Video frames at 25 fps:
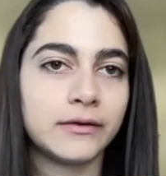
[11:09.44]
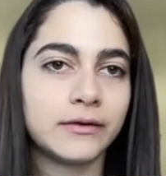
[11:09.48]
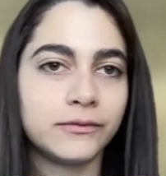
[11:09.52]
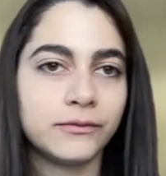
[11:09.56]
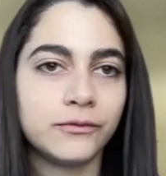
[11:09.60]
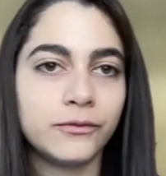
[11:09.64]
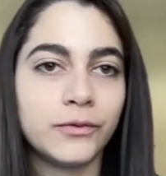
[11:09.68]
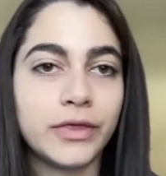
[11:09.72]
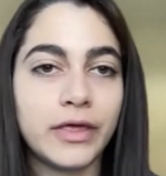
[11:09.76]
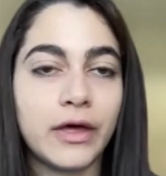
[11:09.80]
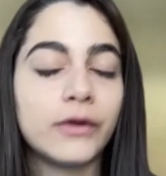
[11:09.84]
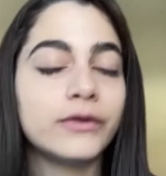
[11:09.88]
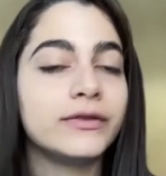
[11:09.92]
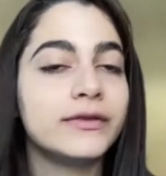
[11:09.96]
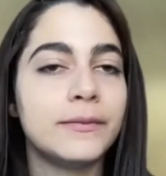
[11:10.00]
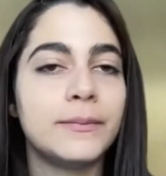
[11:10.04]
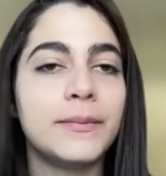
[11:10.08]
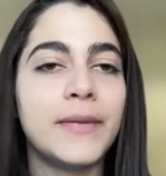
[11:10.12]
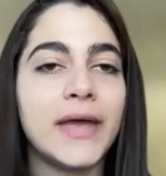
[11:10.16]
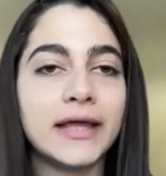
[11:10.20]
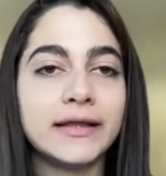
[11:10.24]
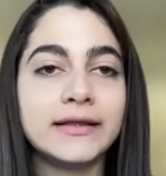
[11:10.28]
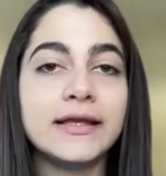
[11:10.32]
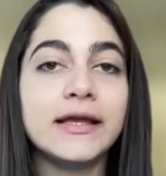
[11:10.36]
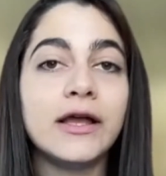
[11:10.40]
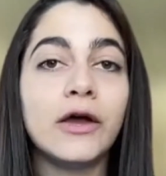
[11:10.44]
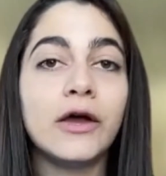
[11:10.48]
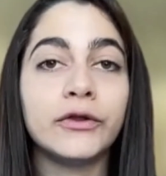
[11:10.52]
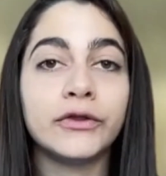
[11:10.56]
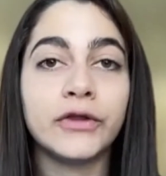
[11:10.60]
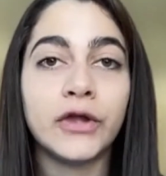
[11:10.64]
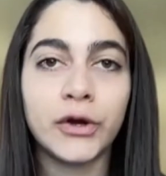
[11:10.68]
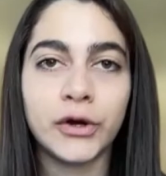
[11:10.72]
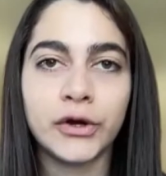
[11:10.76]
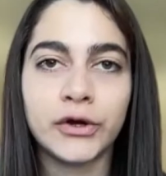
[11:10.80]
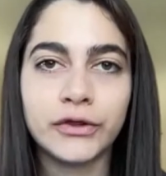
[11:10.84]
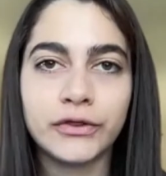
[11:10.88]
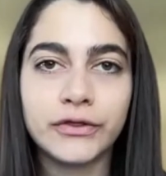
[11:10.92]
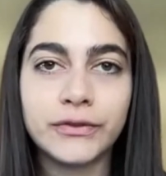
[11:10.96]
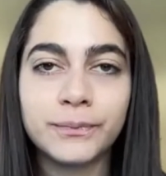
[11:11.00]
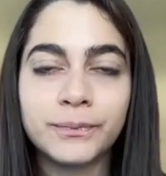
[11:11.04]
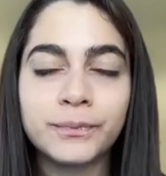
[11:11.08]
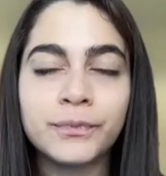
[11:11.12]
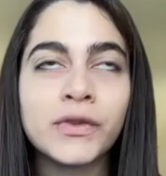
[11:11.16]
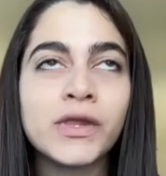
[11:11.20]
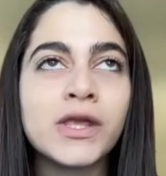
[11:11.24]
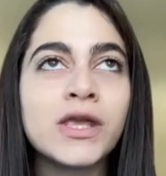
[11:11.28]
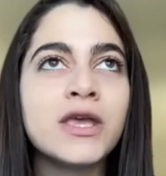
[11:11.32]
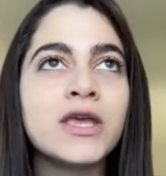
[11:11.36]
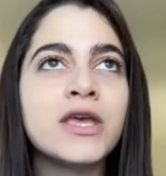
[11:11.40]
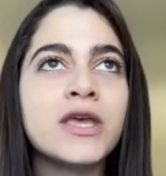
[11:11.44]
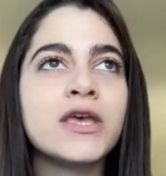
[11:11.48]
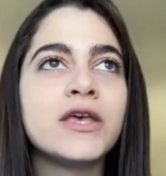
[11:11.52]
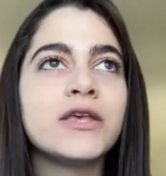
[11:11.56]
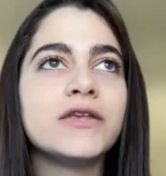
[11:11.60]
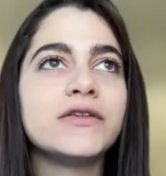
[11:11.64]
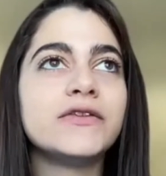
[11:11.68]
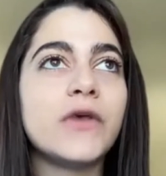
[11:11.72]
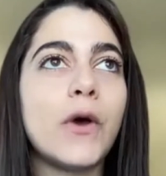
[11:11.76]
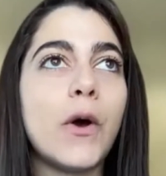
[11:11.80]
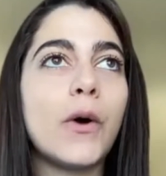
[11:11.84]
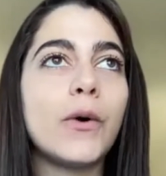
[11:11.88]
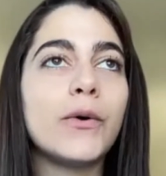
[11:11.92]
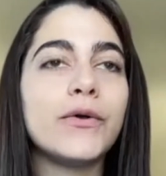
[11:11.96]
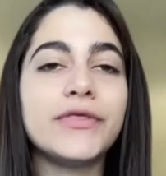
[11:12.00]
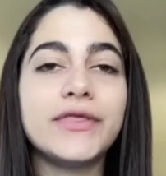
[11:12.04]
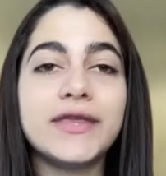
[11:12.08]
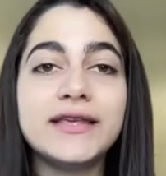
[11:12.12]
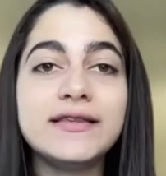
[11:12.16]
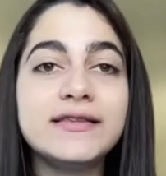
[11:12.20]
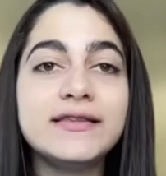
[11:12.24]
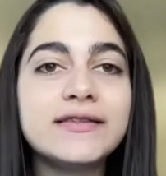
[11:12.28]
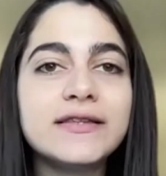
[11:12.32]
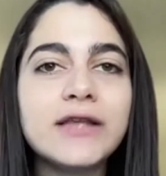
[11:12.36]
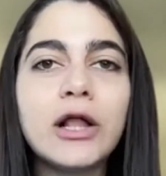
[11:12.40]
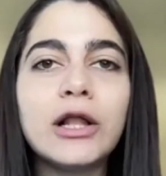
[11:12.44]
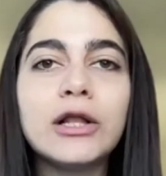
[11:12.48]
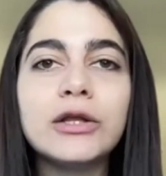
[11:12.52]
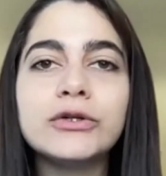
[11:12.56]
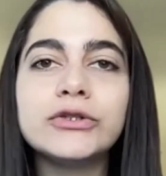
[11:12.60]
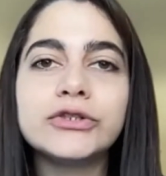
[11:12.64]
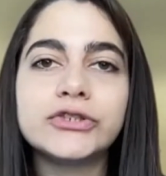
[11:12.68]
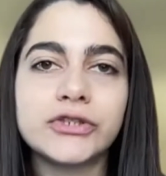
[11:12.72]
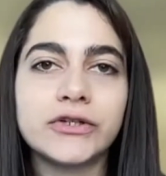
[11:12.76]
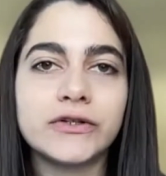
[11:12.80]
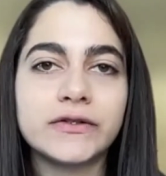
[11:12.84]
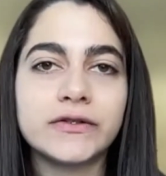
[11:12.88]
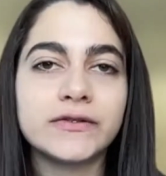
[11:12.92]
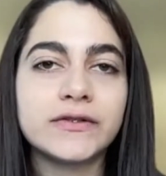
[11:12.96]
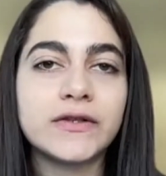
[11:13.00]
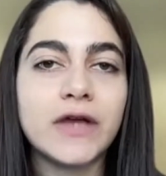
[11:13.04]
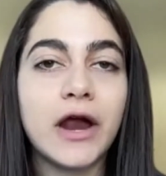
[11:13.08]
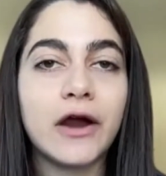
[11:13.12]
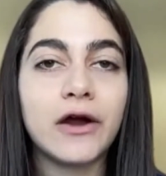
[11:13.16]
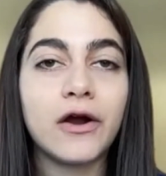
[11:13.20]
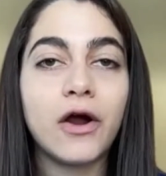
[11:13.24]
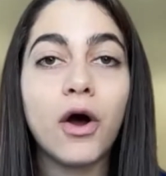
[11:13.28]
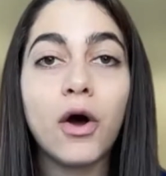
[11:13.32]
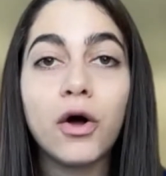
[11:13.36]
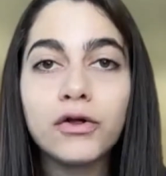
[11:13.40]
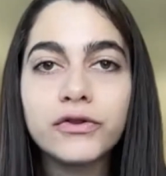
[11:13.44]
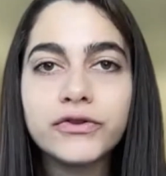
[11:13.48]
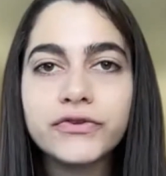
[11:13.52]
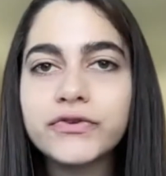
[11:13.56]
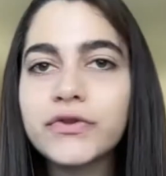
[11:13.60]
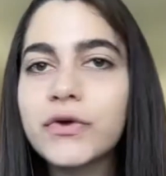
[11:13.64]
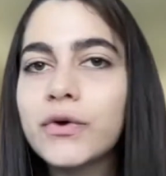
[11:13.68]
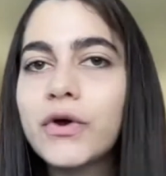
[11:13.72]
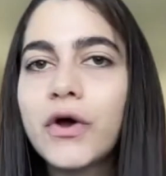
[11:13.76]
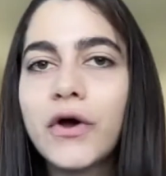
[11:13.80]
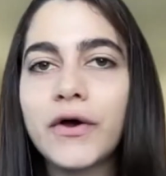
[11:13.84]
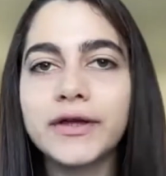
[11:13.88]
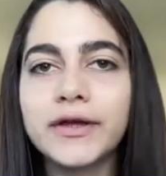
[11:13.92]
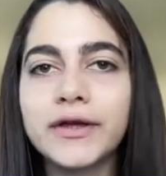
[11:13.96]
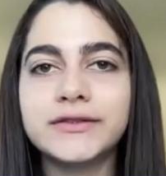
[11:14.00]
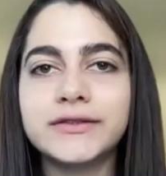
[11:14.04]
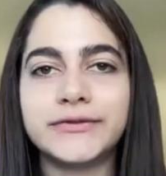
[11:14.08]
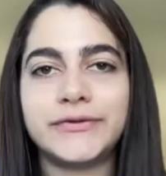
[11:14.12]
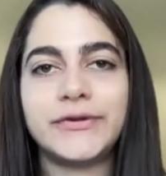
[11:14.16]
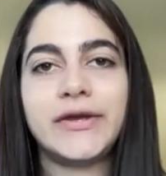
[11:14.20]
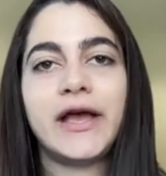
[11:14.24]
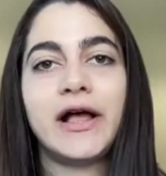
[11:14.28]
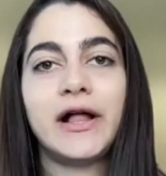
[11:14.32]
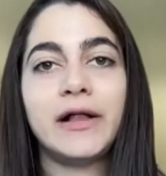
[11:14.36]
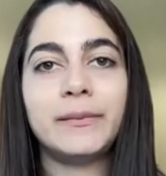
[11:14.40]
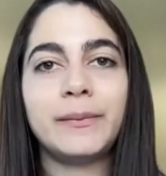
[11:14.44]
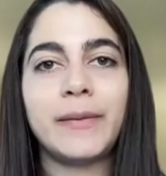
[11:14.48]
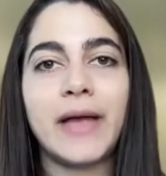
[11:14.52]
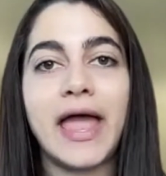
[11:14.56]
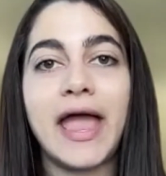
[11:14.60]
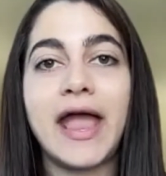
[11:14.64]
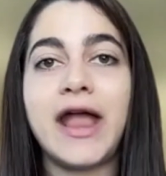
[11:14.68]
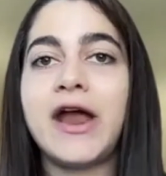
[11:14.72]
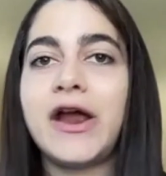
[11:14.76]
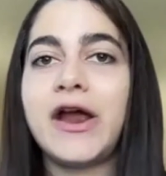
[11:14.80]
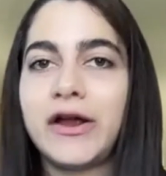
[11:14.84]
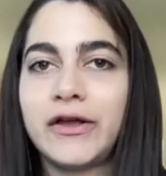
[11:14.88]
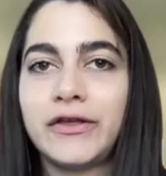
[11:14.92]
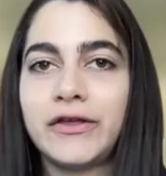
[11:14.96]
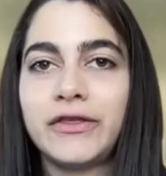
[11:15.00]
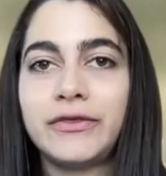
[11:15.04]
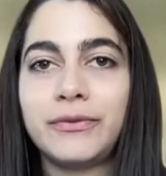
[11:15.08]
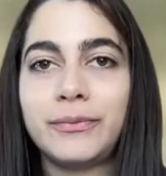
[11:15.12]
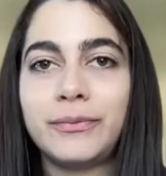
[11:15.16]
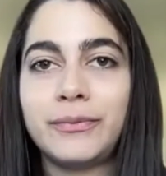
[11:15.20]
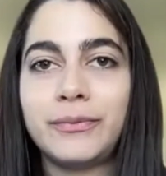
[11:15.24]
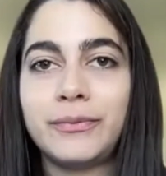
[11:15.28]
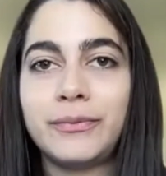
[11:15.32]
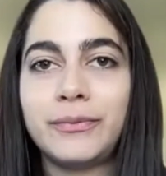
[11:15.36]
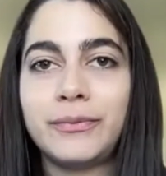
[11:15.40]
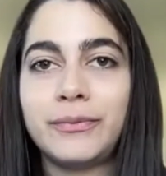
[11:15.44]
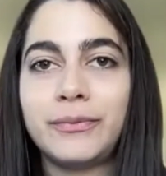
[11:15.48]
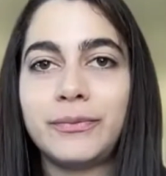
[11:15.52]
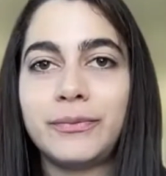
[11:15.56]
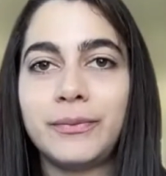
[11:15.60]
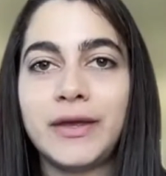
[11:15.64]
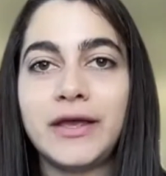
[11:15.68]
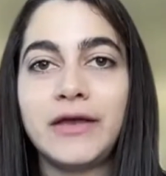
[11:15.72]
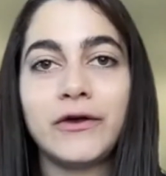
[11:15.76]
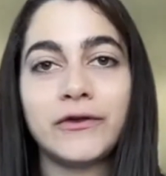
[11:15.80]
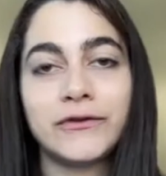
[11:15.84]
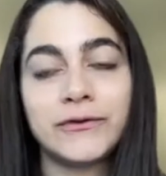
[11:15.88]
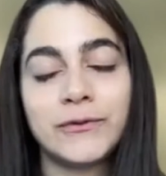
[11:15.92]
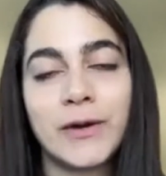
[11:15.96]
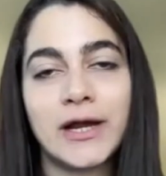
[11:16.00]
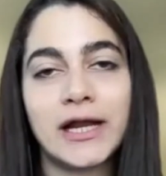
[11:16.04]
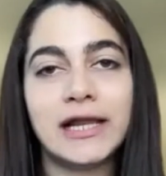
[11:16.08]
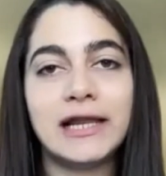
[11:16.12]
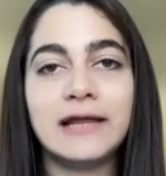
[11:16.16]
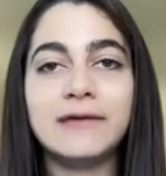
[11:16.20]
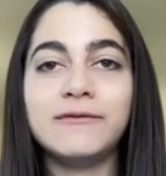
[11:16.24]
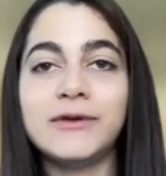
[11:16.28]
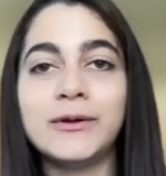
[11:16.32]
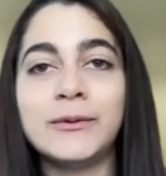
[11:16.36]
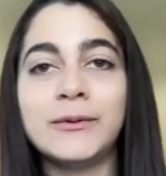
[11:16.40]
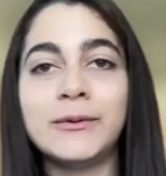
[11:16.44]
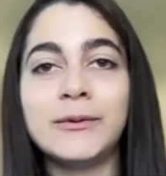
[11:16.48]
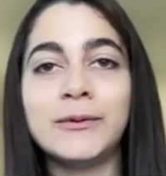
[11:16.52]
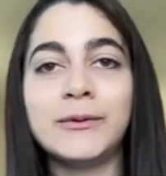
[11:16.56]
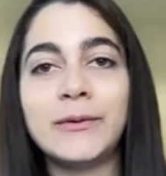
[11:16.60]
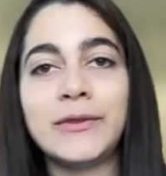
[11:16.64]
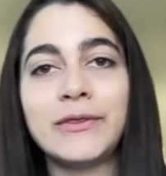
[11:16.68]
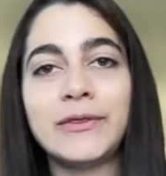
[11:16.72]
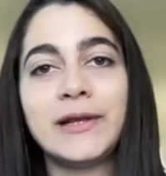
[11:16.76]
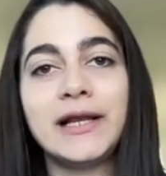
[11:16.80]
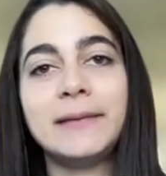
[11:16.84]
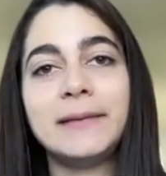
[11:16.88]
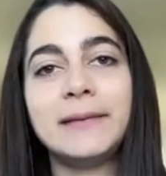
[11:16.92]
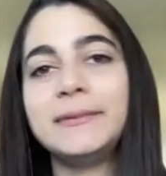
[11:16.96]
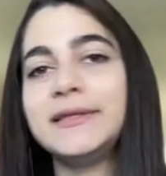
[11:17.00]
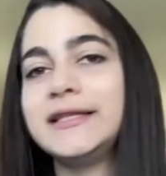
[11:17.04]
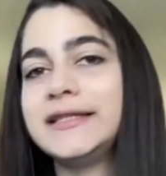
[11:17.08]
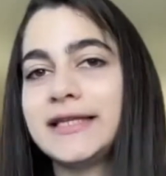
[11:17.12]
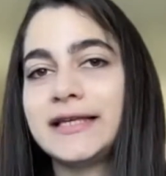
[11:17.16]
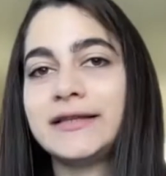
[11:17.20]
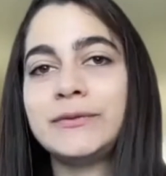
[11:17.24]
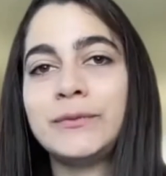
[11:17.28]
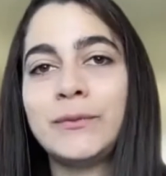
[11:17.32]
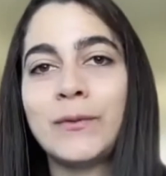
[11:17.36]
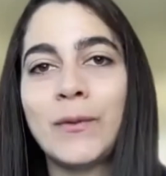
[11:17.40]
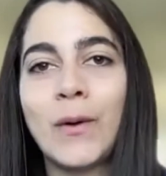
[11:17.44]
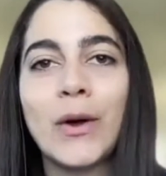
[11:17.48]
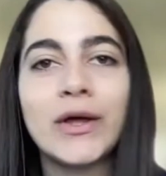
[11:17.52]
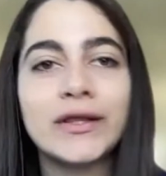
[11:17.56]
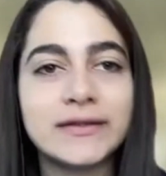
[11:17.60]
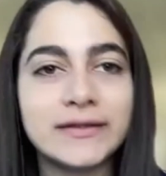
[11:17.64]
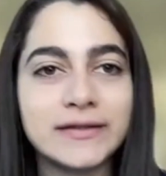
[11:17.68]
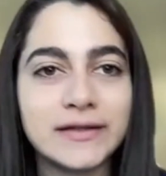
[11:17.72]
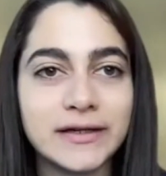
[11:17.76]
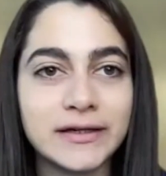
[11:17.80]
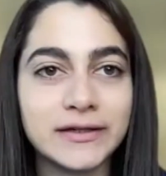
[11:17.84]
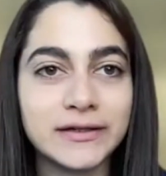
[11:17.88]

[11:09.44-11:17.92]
without depending on Earth. So these solutions are also going to help Earth because we're living with limited water.